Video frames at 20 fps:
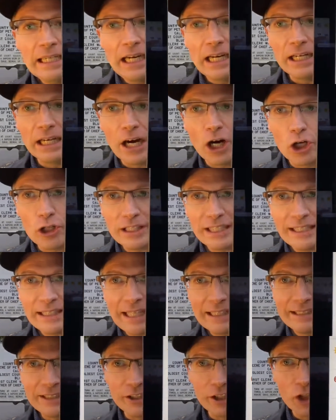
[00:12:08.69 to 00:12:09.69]
Arlene,
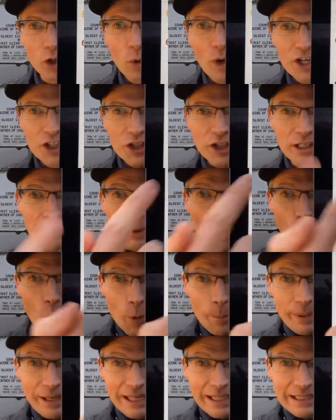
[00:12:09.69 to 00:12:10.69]
that's a good question. I'm
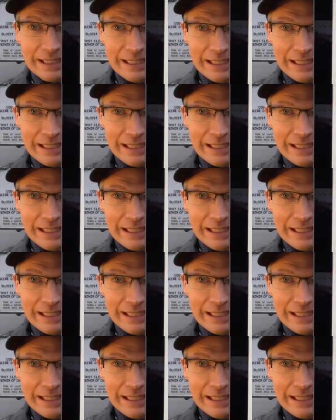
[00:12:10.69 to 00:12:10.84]
hoping,